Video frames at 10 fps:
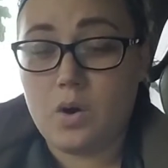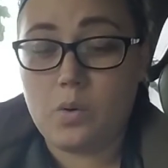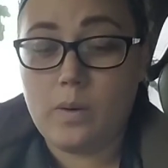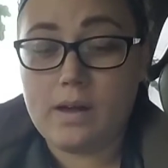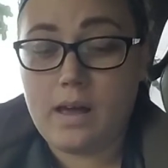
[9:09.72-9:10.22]

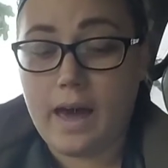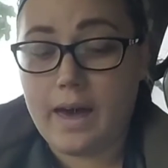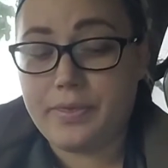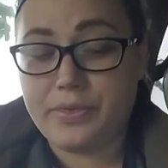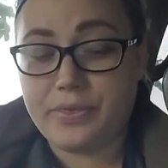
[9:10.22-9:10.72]
Well, I
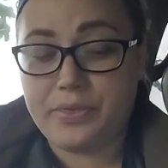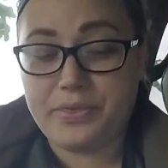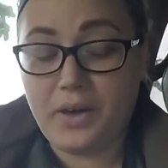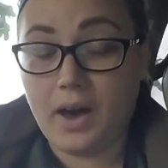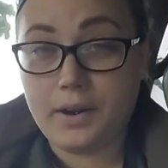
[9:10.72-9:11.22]

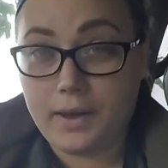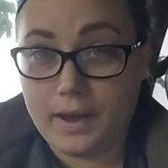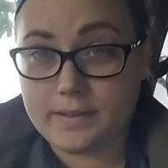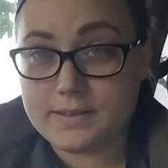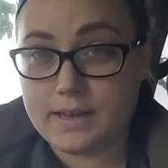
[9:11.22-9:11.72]
thought I had
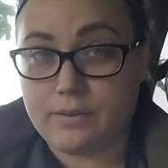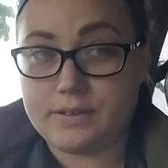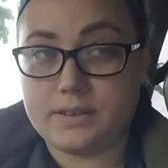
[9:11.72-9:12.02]
the sour